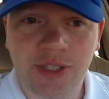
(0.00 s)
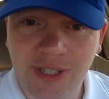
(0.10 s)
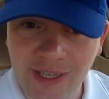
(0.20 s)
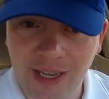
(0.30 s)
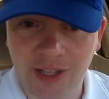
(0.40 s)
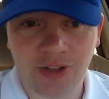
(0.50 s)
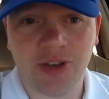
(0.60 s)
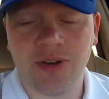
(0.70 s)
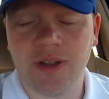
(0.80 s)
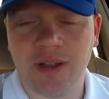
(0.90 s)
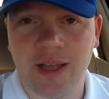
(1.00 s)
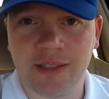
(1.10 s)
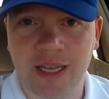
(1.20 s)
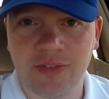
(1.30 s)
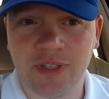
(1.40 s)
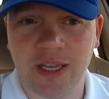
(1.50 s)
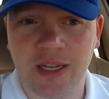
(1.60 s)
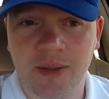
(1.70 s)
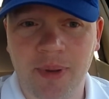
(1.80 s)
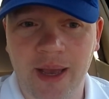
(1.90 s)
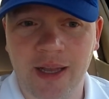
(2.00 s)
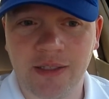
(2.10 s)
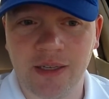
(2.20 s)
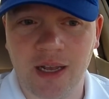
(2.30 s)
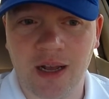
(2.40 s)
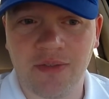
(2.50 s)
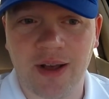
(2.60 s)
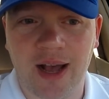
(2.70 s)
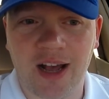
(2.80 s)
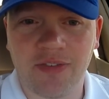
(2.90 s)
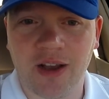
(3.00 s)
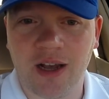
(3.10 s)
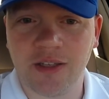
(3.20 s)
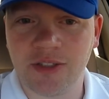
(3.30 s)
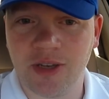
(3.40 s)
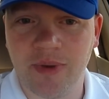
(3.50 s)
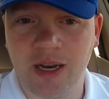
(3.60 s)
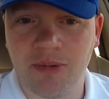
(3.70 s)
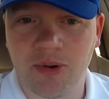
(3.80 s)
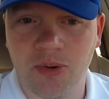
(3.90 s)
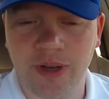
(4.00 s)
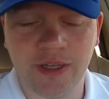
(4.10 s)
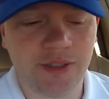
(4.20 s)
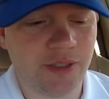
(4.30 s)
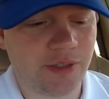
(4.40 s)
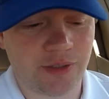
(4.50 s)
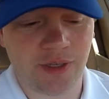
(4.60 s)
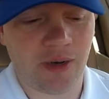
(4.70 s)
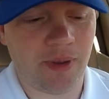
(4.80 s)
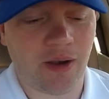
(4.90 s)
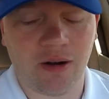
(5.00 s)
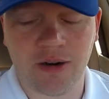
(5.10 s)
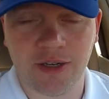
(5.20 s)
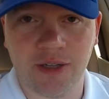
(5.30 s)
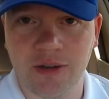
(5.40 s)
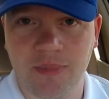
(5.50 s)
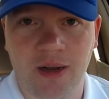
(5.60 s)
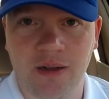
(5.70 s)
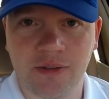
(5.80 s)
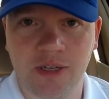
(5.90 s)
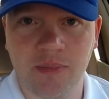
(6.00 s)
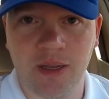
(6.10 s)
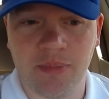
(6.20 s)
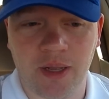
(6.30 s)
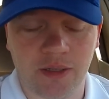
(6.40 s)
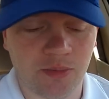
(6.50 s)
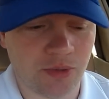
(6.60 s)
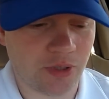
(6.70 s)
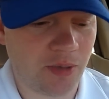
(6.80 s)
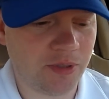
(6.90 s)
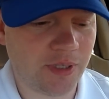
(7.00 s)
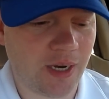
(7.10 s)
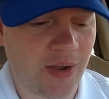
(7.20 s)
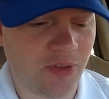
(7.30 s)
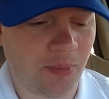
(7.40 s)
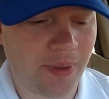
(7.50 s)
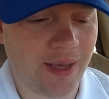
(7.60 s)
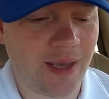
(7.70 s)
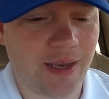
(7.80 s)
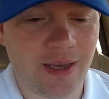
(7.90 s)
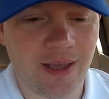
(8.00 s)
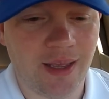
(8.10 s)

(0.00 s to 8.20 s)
to get to it. As I've said in the past now, I've gotten so many requests, it's going to be hard to do them all. It's going to be impossible. So I'm just going to have to pick